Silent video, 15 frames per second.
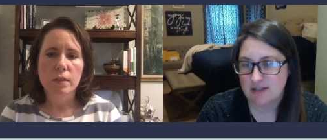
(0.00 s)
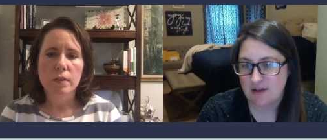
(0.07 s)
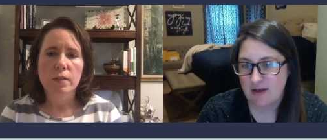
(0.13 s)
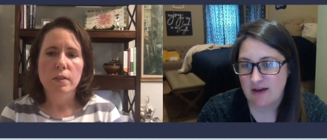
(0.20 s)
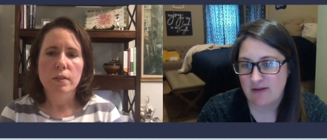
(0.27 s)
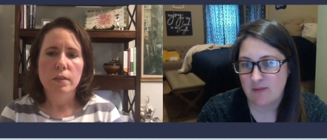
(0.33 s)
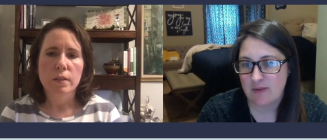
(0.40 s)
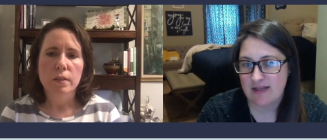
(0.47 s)
Speaker 1: So
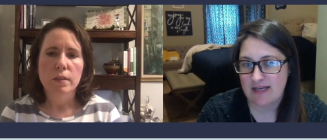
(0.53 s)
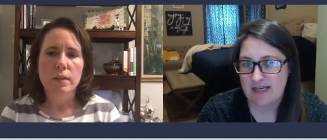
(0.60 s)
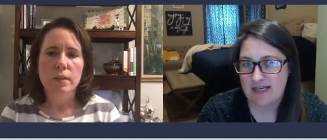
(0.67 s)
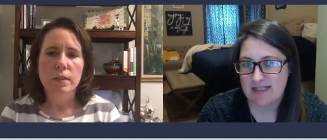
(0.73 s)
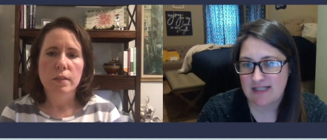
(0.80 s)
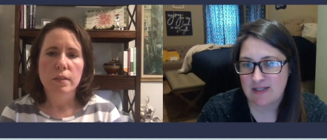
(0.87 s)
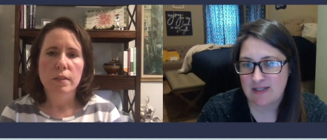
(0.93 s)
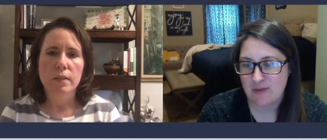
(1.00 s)
that would be the
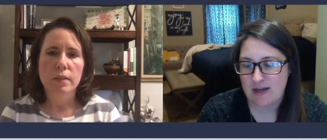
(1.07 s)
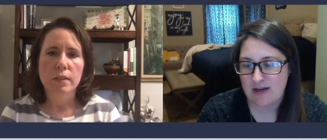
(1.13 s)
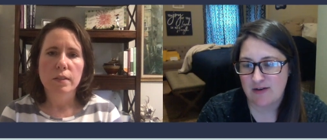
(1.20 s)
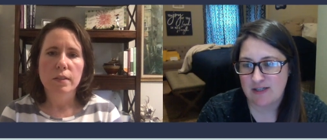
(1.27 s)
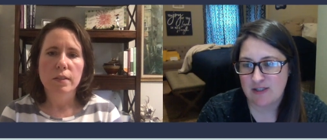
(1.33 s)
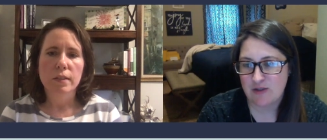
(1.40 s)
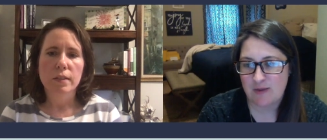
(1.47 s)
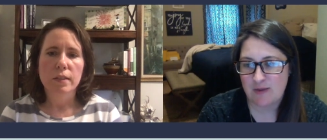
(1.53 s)
easiest way to
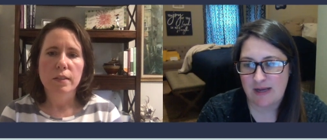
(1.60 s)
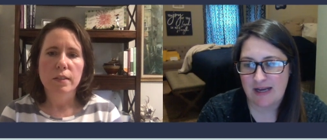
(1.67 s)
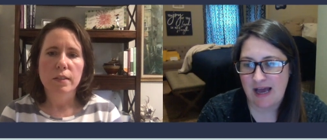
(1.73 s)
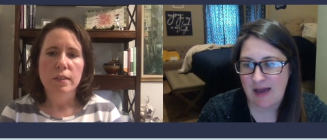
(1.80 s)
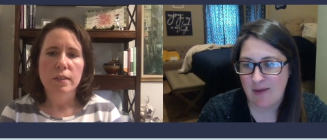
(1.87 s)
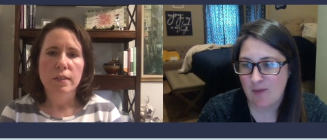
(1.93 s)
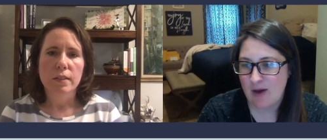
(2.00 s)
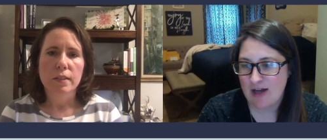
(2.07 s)
reach me. And
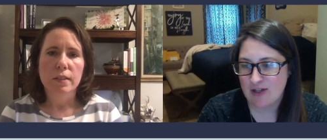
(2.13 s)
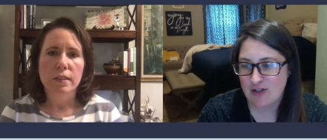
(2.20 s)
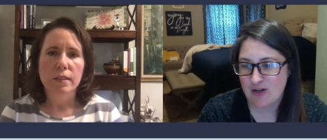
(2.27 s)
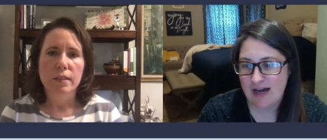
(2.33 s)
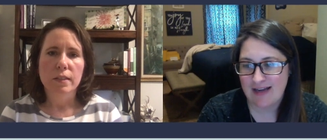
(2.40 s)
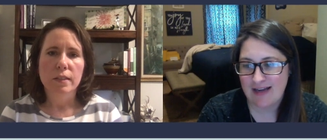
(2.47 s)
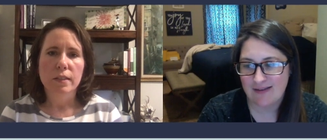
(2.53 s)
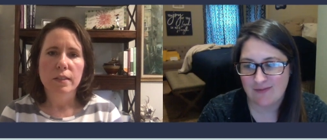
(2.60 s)
I
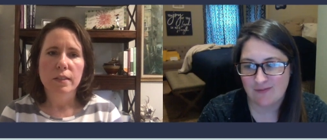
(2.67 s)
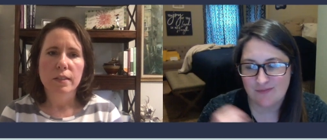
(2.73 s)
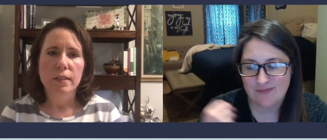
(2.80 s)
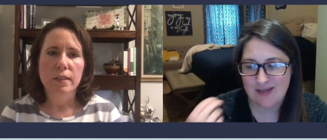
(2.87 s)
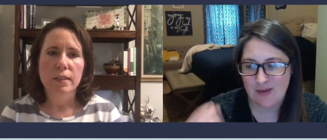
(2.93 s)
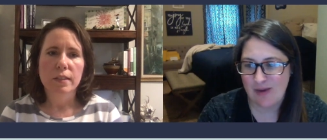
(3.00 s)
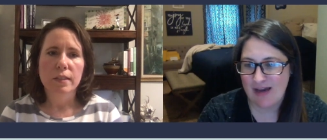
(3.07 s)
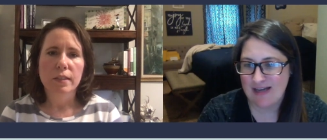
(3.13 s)
try to
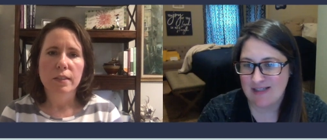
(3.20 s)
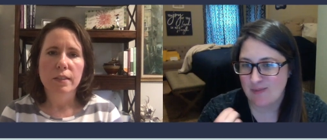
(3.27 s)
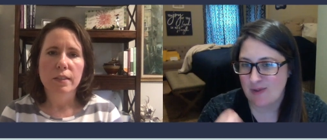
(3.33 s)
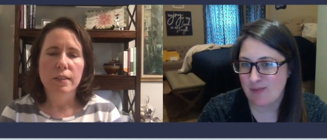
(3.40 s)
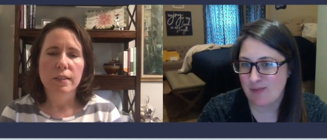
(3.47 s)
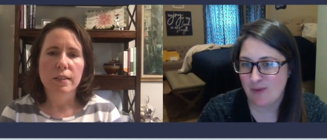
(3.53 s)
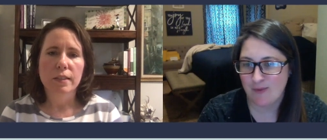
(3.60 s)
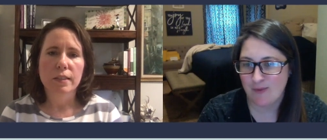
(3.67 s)
get back to
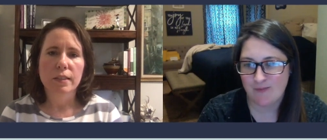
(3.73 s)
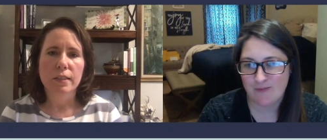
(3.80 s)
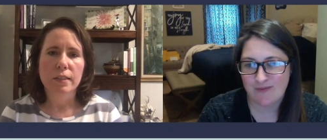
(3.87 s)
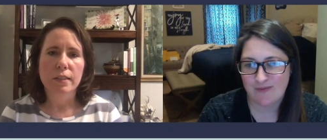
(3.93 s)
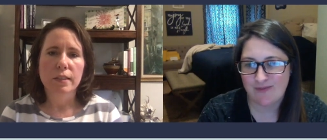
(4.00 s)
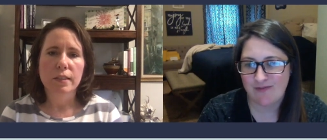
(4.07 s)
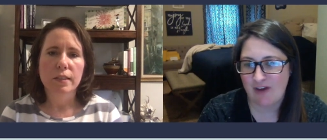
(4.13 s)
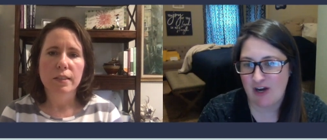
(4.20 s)
people
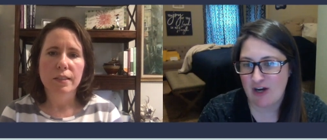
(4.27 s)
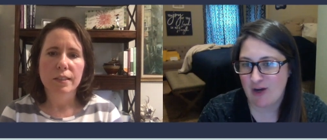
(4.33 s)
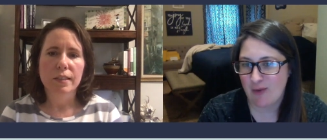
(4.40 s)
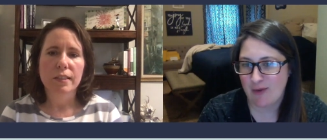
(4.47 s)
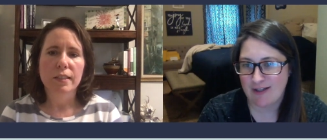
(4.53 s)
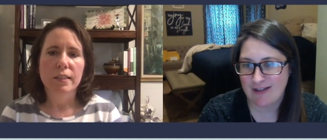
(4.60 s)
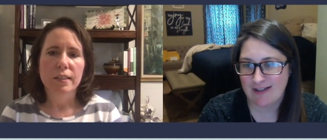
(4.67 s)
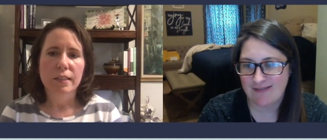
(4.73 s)
very
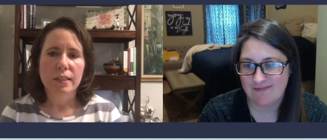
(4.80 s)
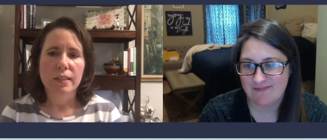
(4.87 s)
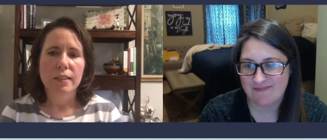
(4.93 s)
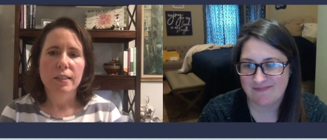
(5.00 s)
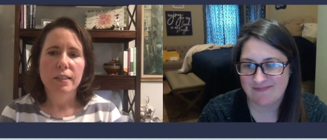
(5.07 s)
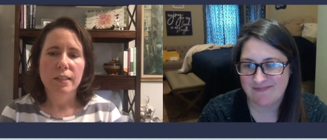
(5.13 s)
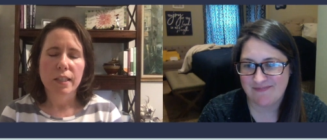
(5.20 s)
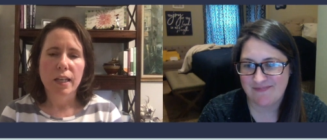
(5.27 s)
quickly.
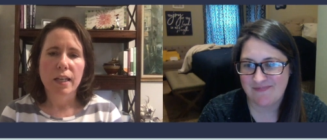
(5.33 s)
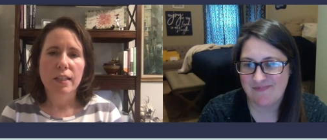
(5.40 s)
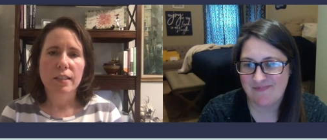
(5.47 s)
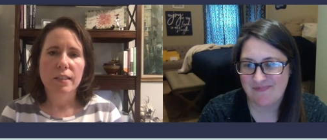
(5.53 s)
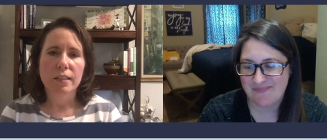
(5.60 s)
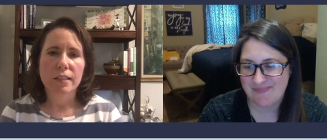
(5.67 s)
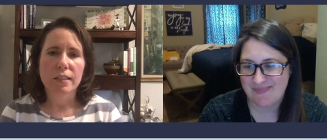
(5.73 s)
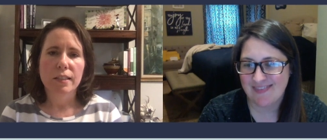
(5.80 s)

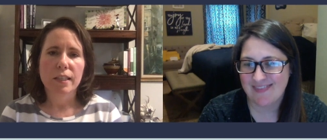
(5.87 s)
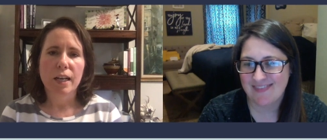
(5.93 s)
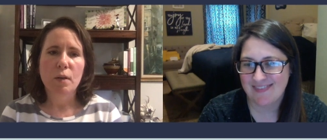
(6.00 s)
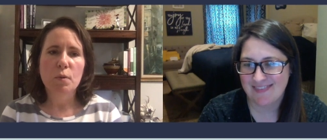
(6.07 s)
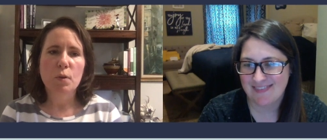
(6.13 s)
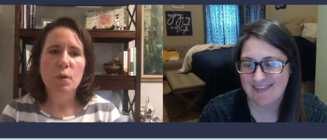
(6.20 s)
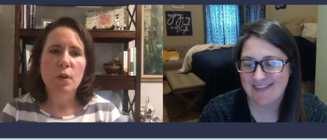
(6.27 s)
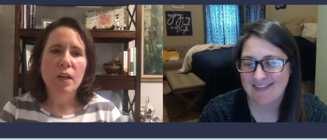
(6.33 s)
Yes.
Speaker 2: I
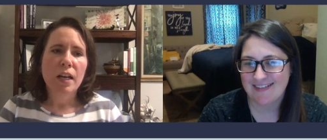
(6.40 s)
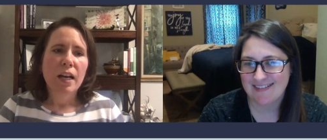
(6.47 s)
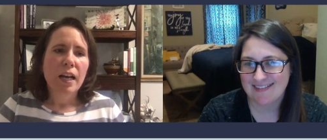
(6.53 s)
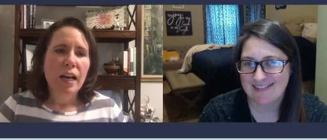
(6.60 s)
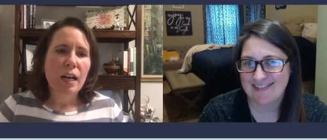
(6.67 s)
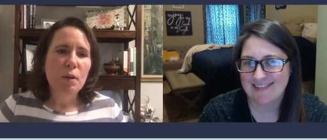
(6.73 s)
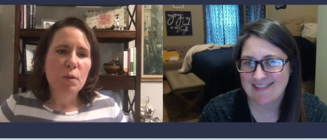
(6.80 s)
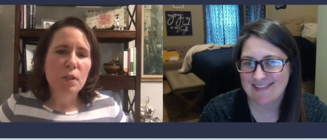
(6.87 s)
will
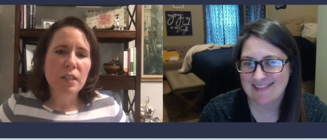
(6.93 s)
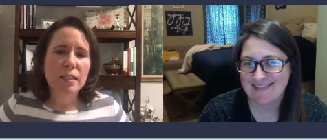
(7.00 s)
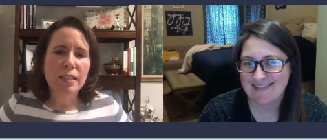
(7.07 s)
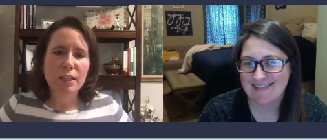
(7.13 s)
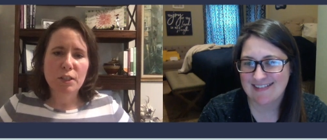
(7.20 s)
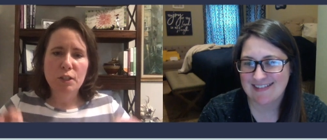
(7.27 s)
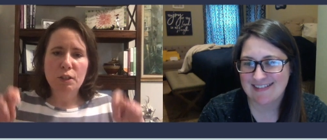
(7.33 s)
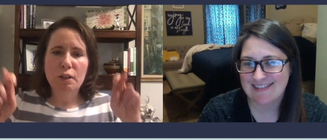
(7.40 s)

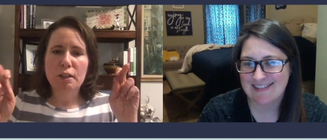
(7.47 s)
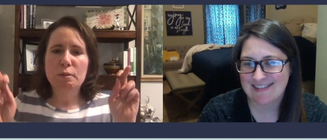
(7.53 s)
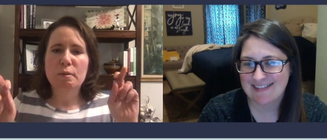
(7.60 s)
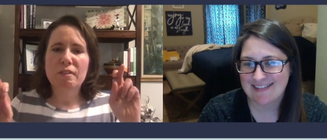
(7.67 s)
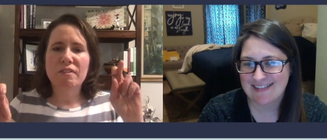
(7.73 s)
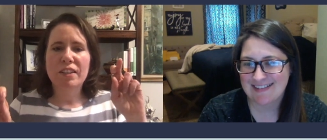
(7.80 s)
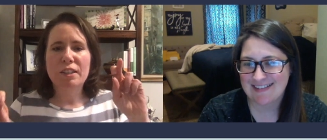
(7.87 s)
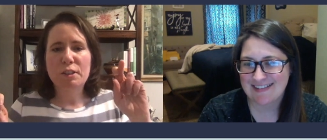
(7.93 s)
continue to cross
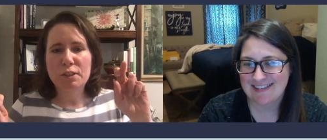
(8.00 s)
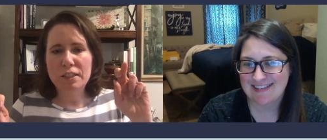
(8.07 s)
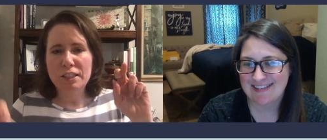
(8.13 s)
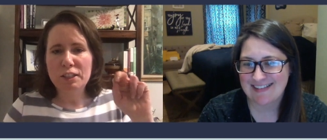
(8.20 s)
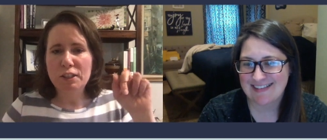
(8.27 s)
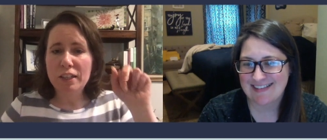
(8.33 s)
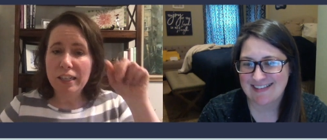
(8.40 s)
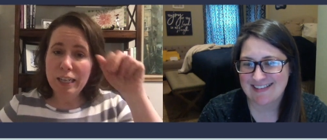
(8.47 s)
my fingers that
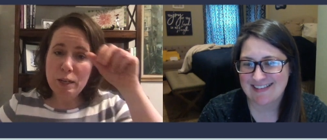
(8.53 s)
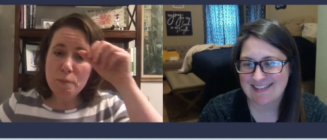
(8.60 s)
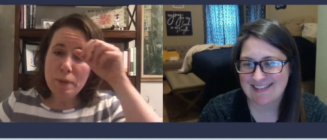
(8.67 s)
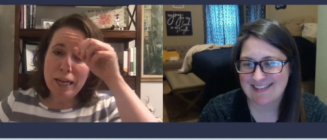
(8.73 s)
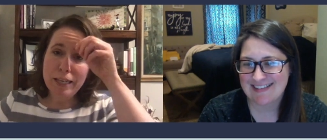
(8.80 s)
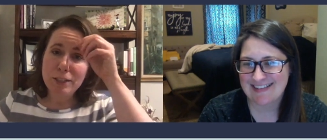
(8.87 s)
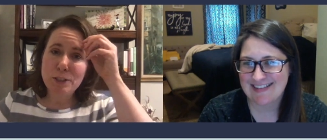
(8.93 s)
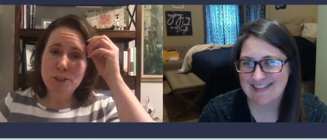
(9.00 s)
you're going to come
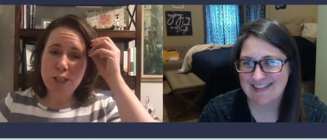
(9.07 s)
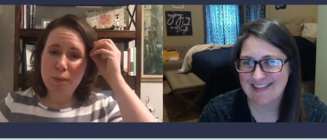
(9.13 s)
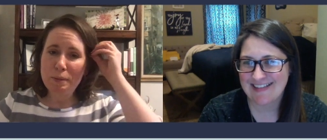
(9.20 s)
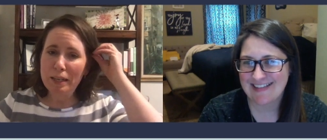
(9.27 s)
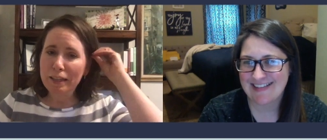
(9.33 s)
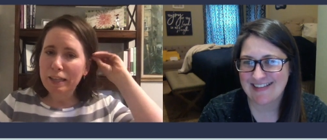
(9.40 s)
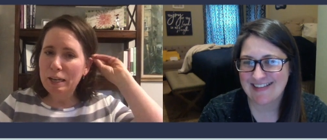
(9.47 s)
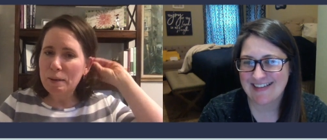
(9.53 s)
back to
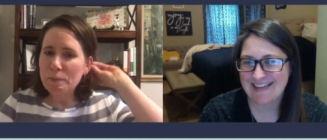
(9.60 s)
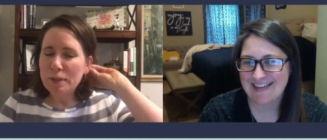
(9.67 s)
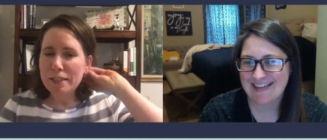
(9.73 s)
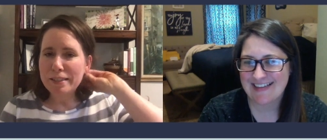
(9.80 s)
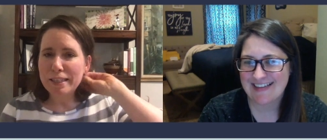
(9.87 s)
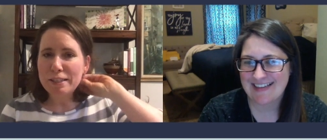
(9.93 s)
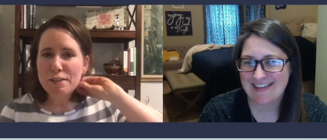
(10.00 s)
JBLM because I